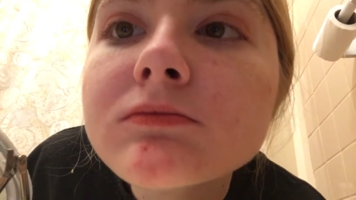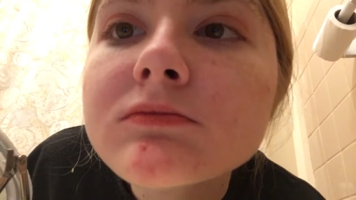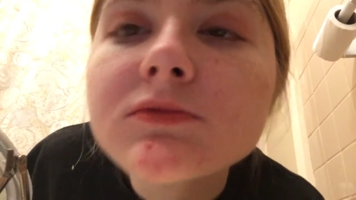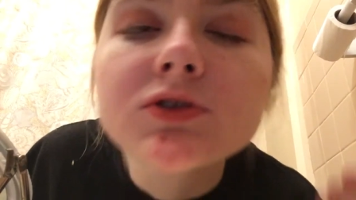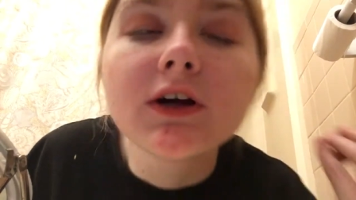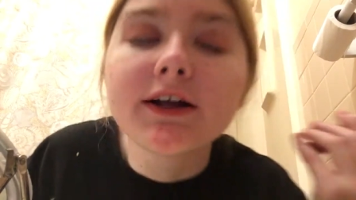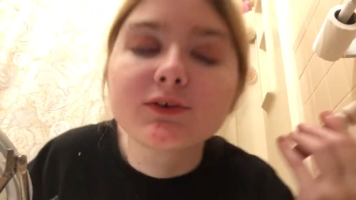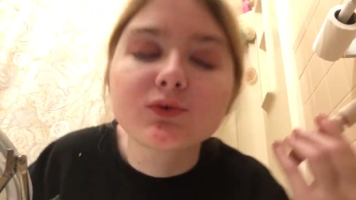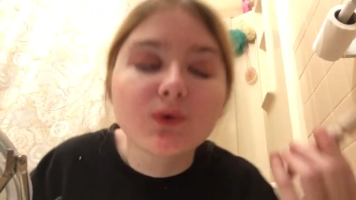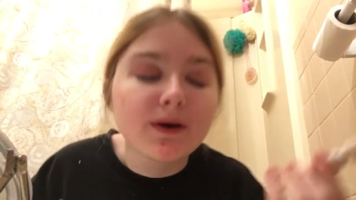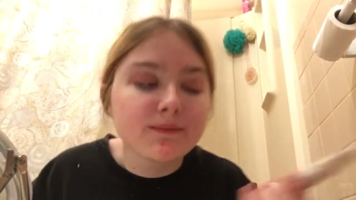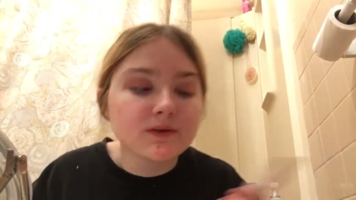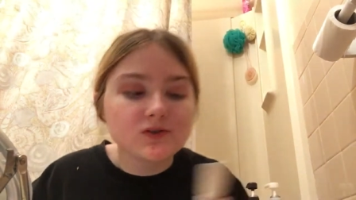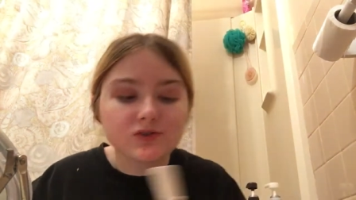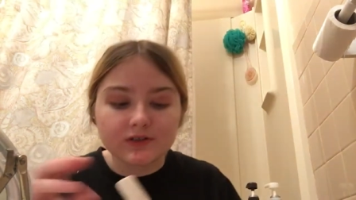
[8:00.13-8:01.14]
so that's why
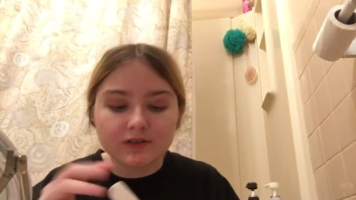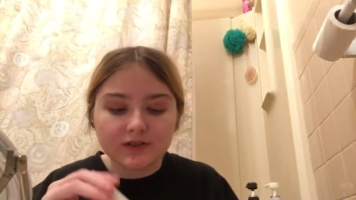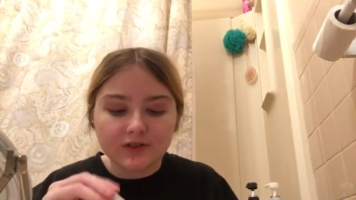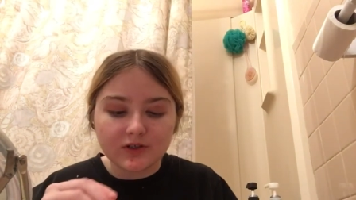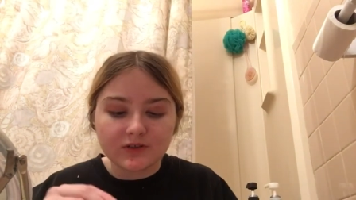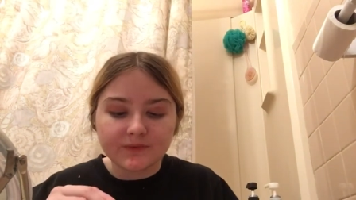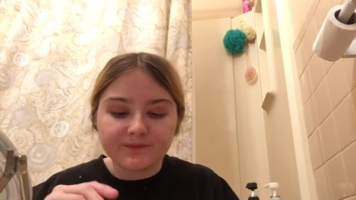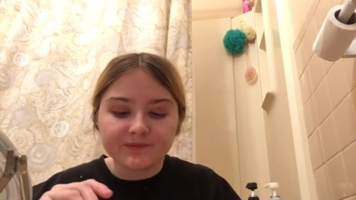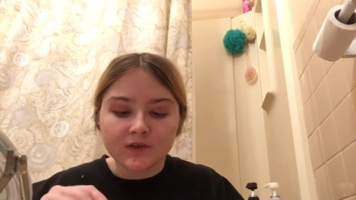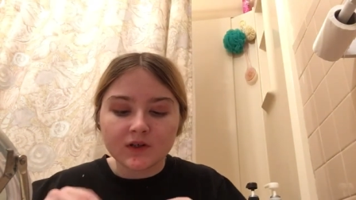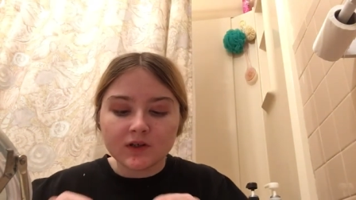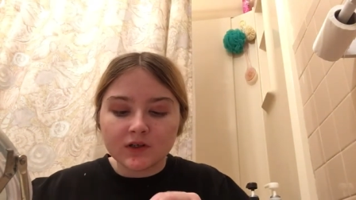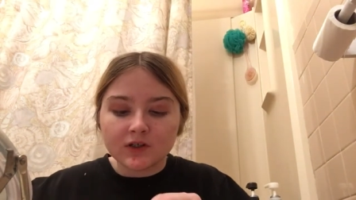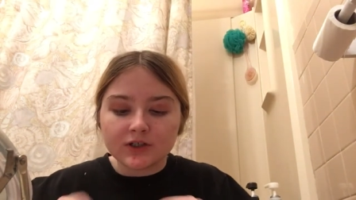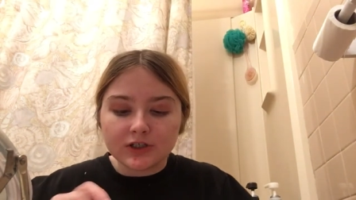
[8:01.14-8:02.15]
I'm using it, you know.
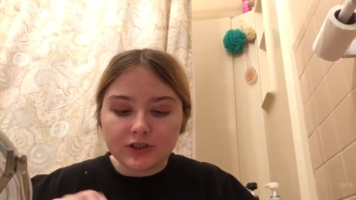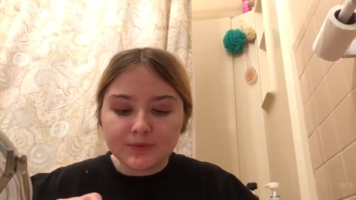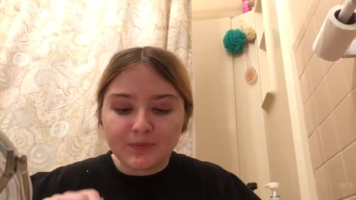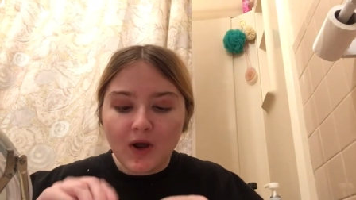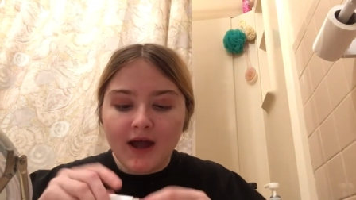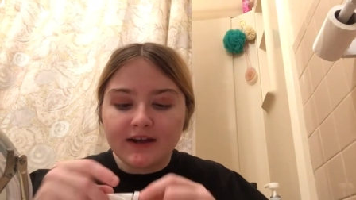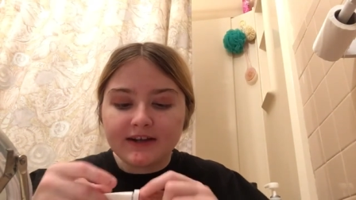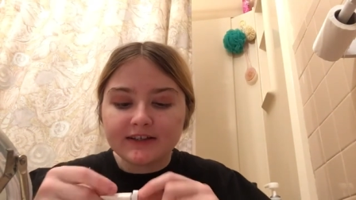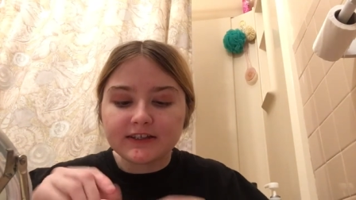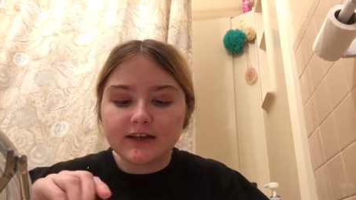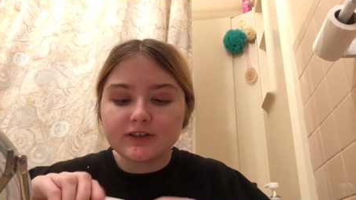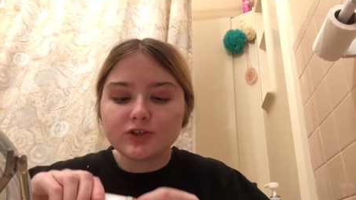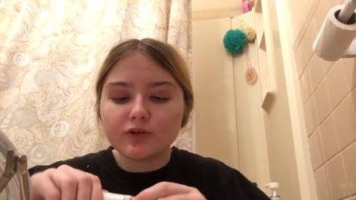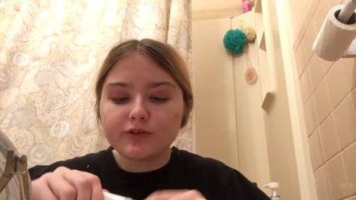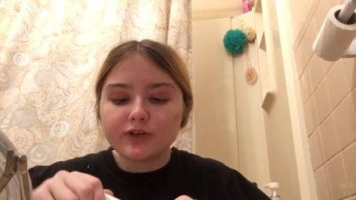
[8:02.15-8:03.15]
Use products
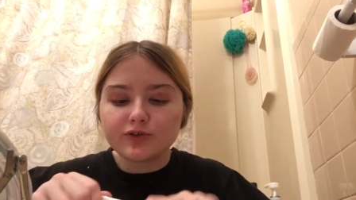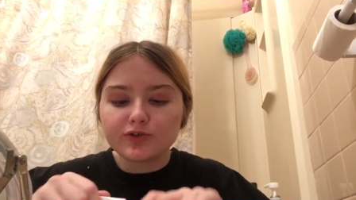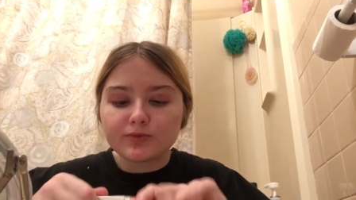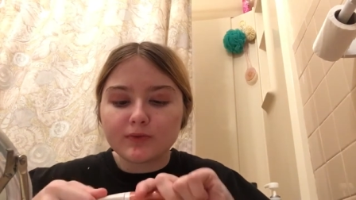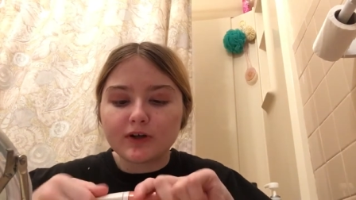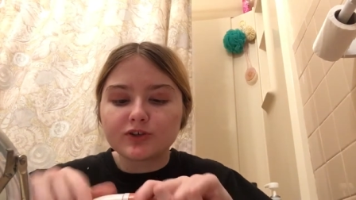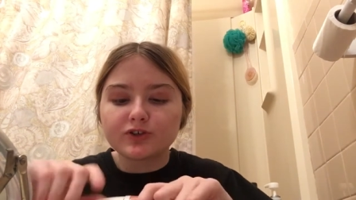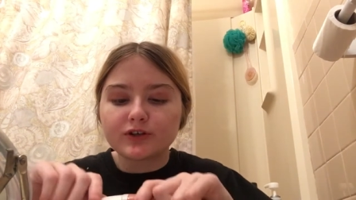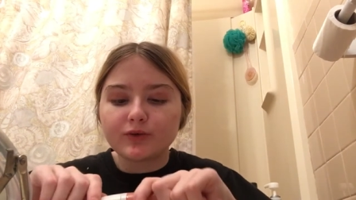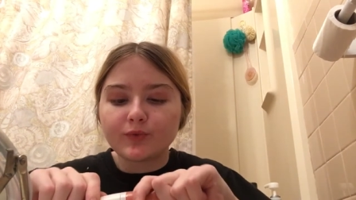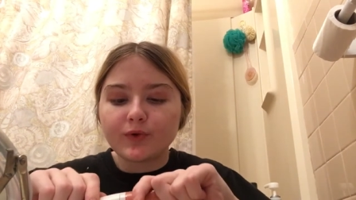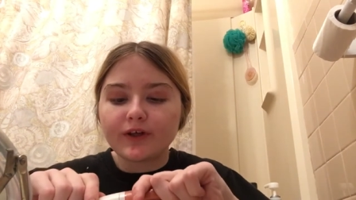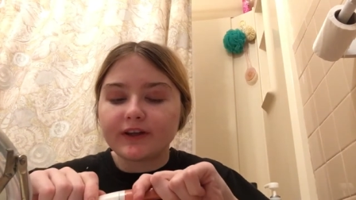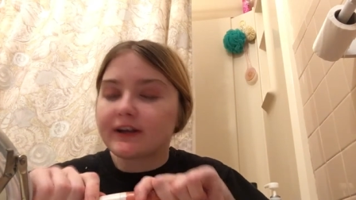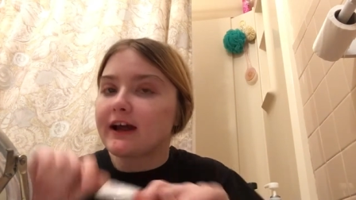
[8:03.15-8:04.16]
that you don't use much or you're
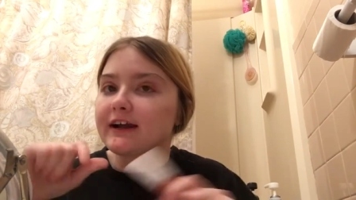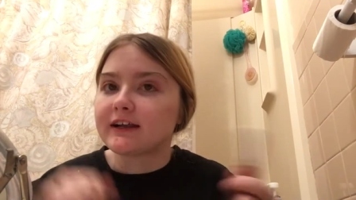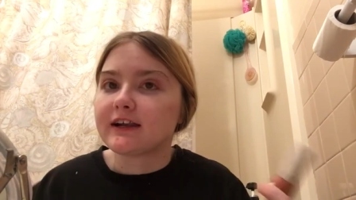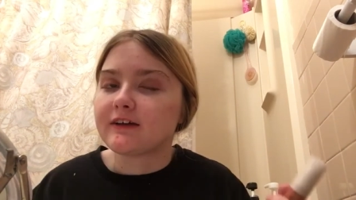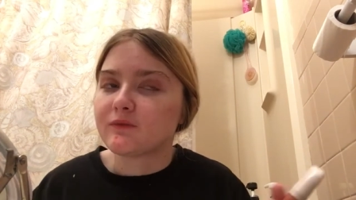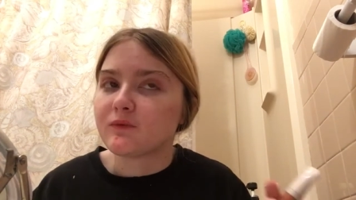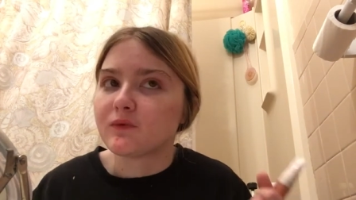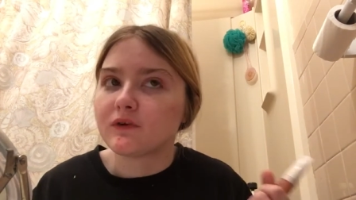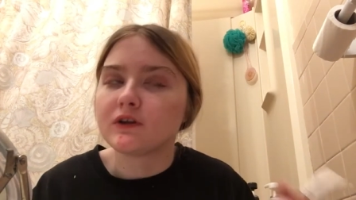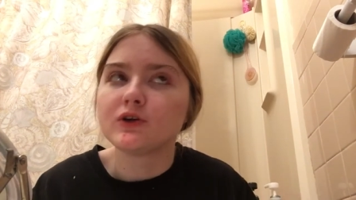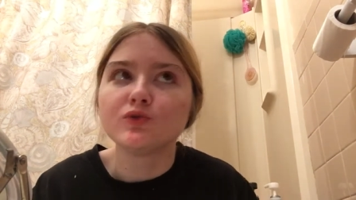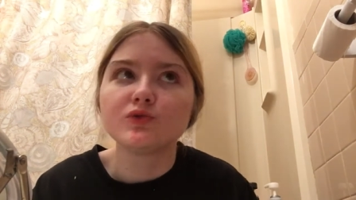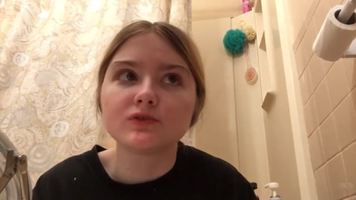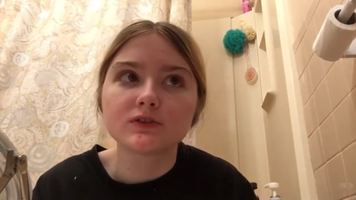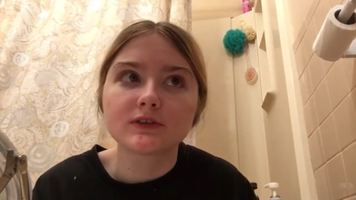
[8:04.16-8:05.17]
really not going to
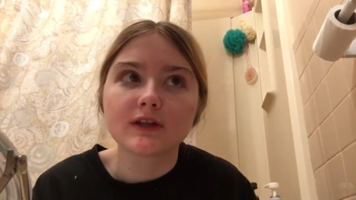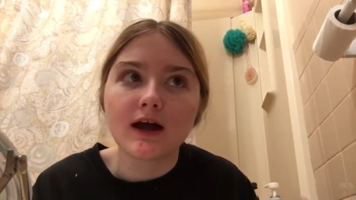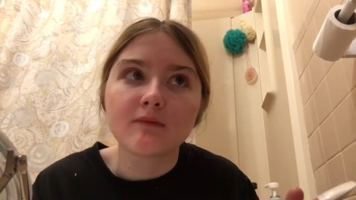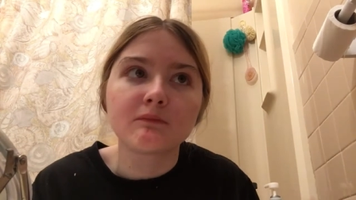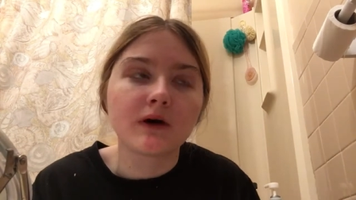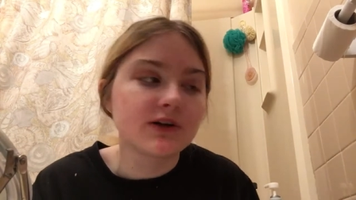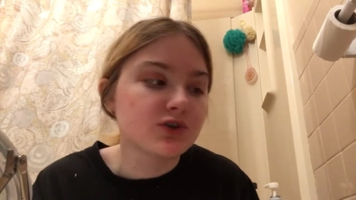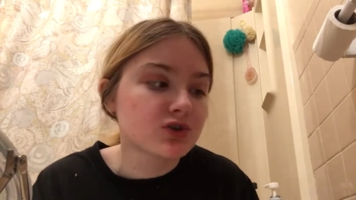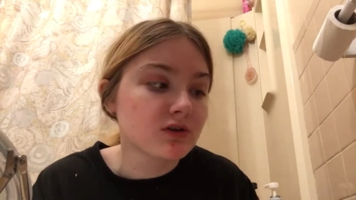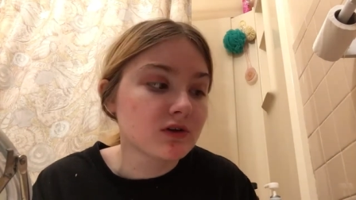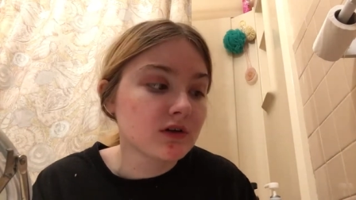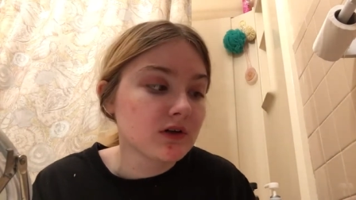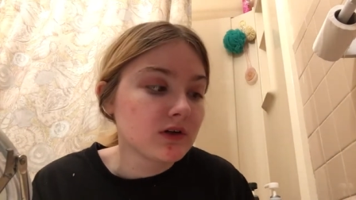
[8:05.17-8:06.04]
use that much.